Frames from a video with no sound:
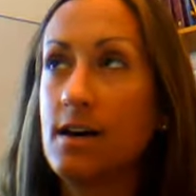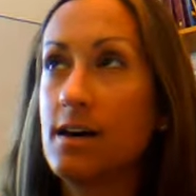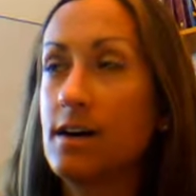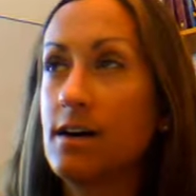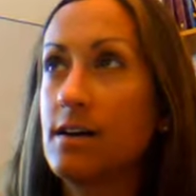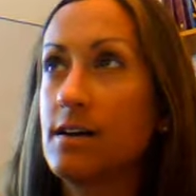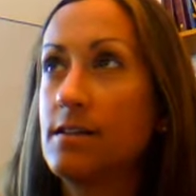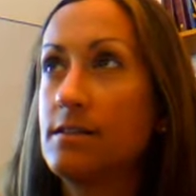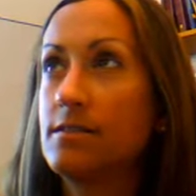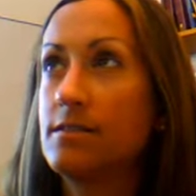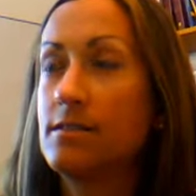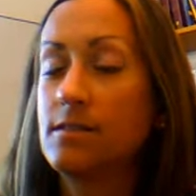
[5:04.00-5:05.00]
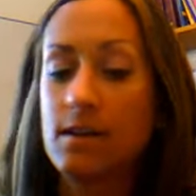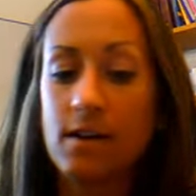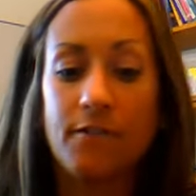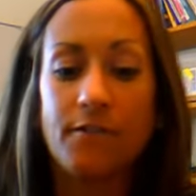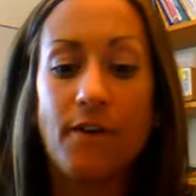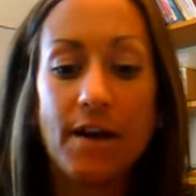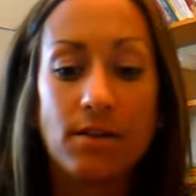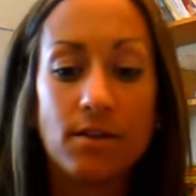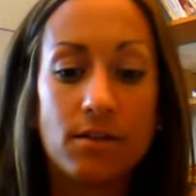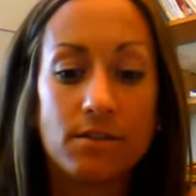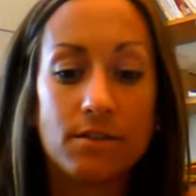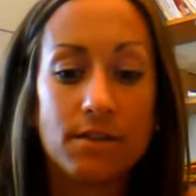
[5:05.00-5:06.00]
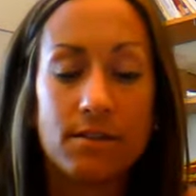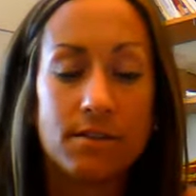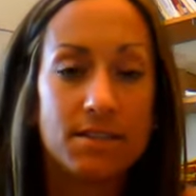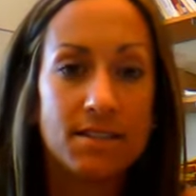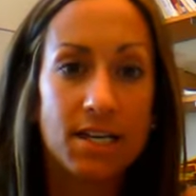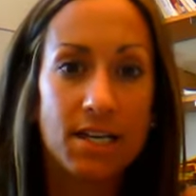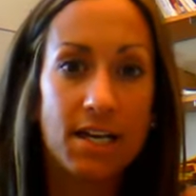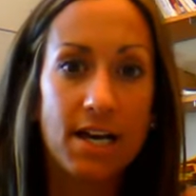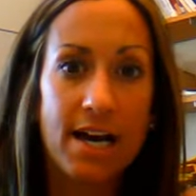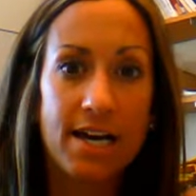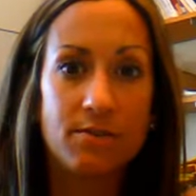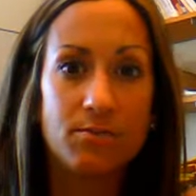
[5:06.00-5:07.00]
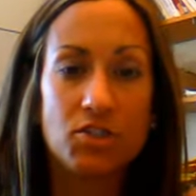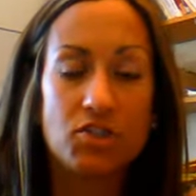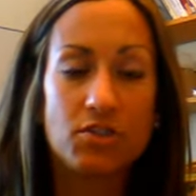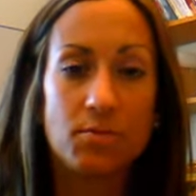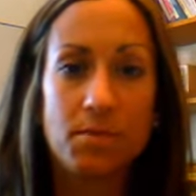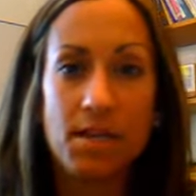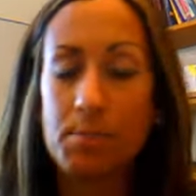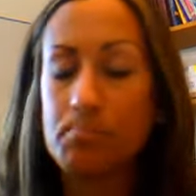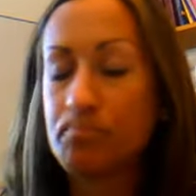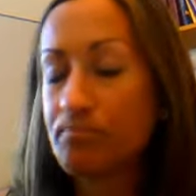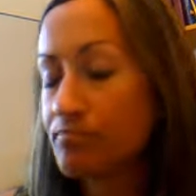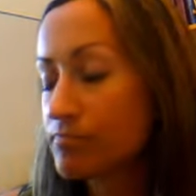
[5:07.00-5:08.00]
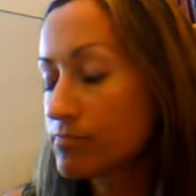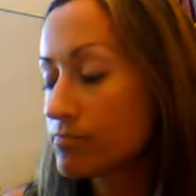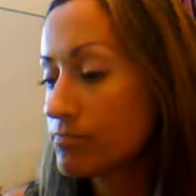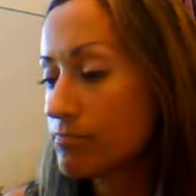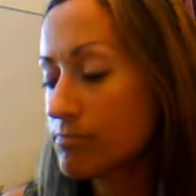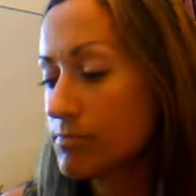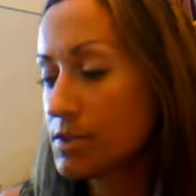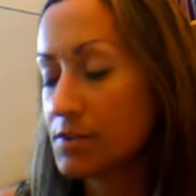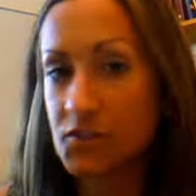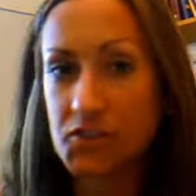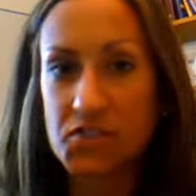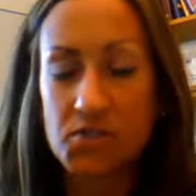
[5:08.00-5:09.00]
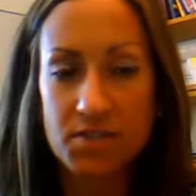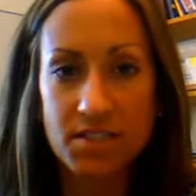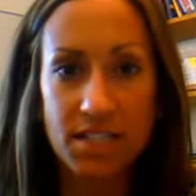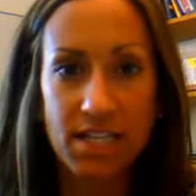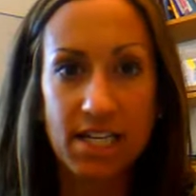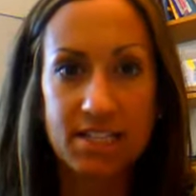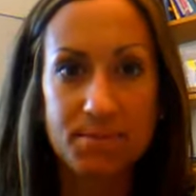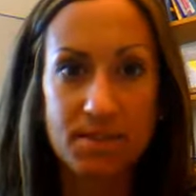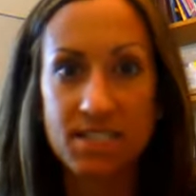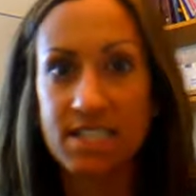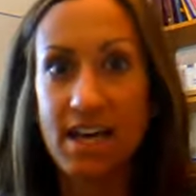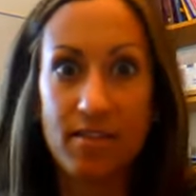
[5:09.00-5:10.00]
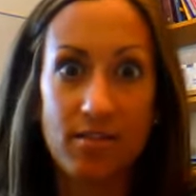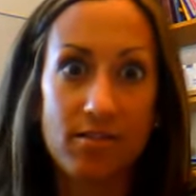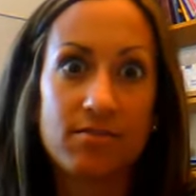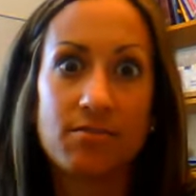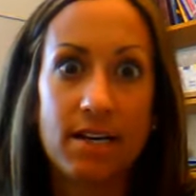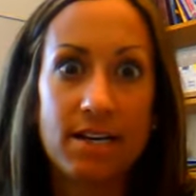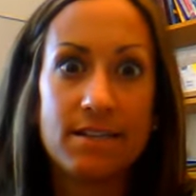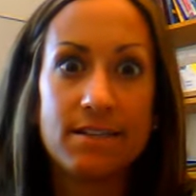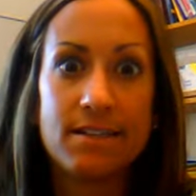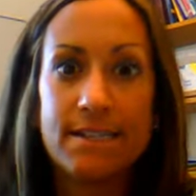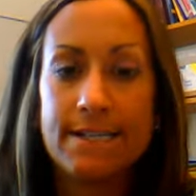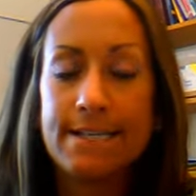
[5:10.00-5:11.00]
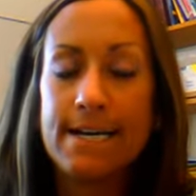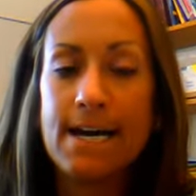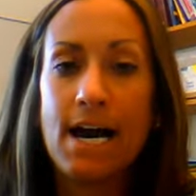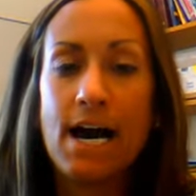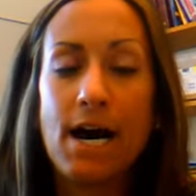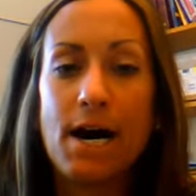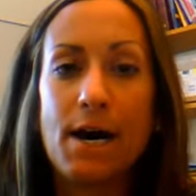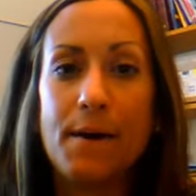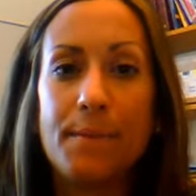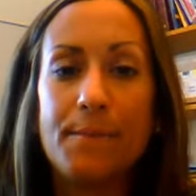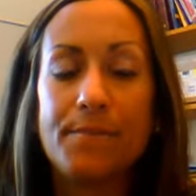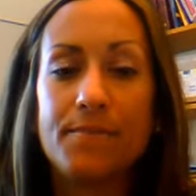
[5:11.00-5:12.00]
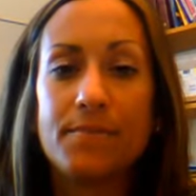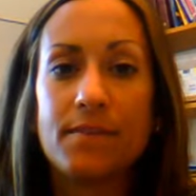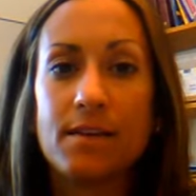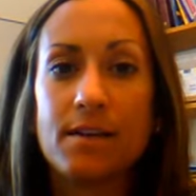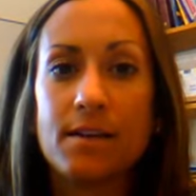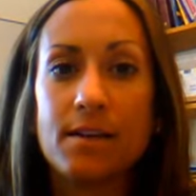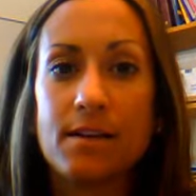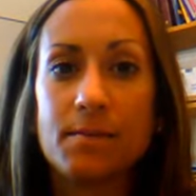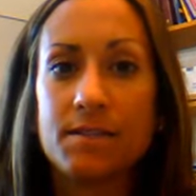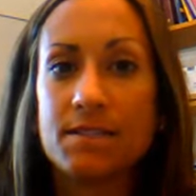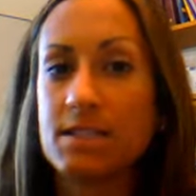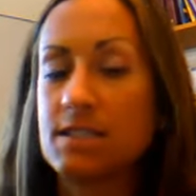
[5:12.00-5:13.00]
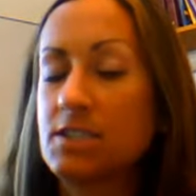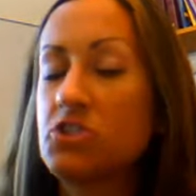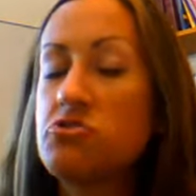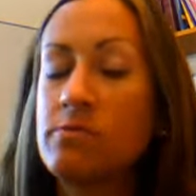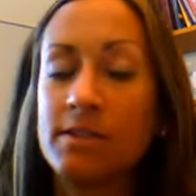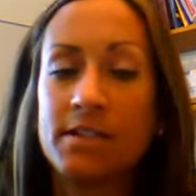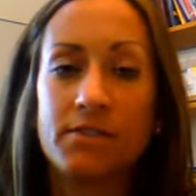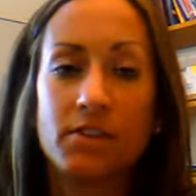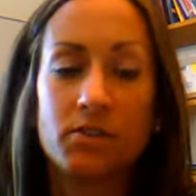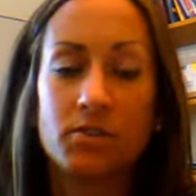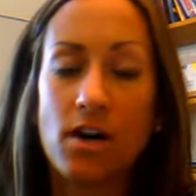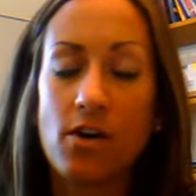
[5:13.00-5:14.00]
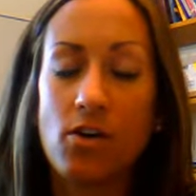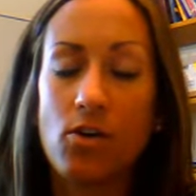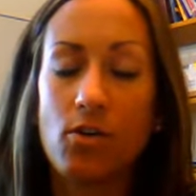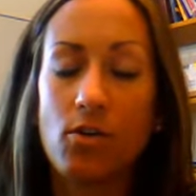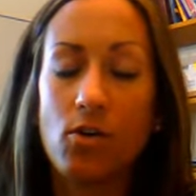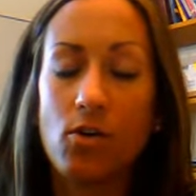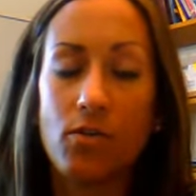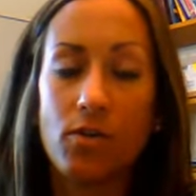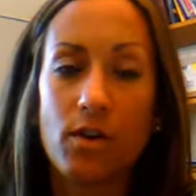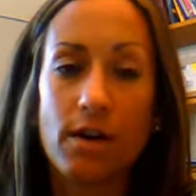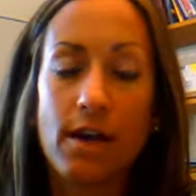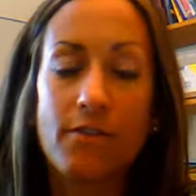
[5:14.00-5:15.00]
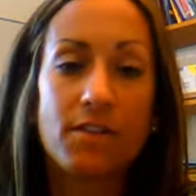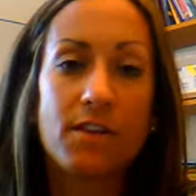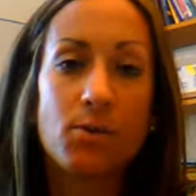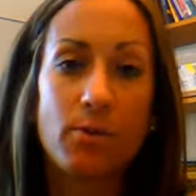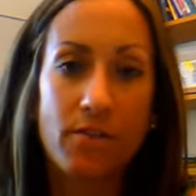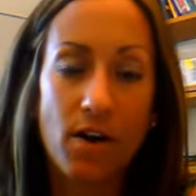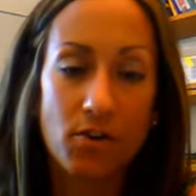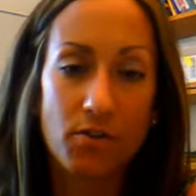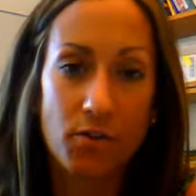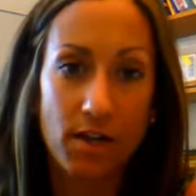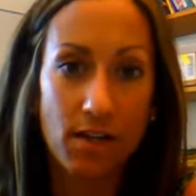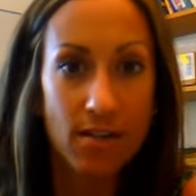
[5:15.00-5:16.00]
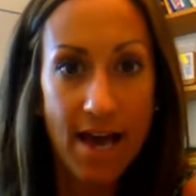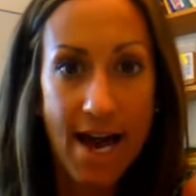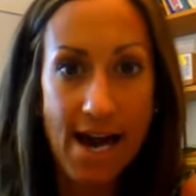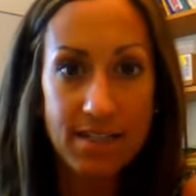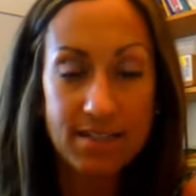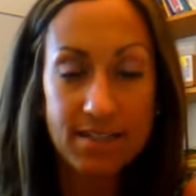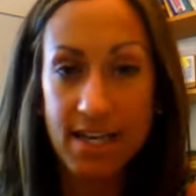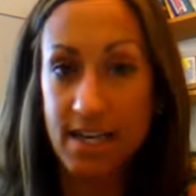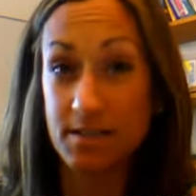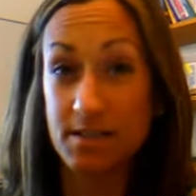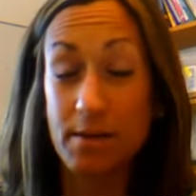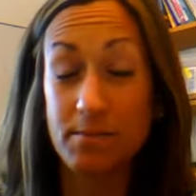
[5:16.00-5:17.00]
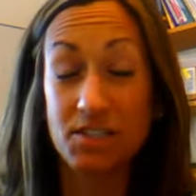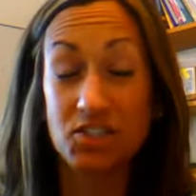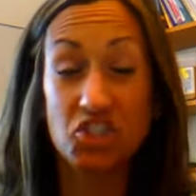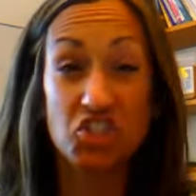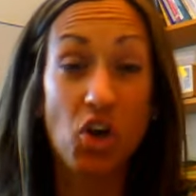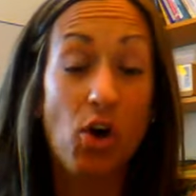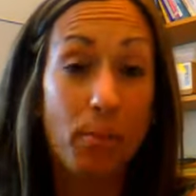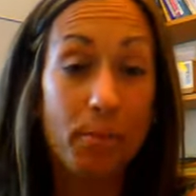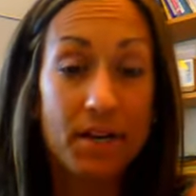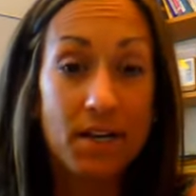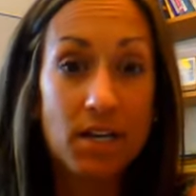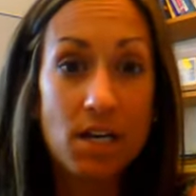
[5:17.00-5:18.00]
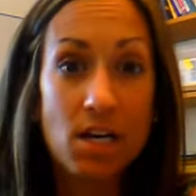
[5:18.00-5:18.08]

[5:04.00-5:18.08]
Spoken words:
the study guide, which should be the first two study guides put together, right? Yeah, because it's cumulative, it goes over everything we've gone over in class, and it's just open.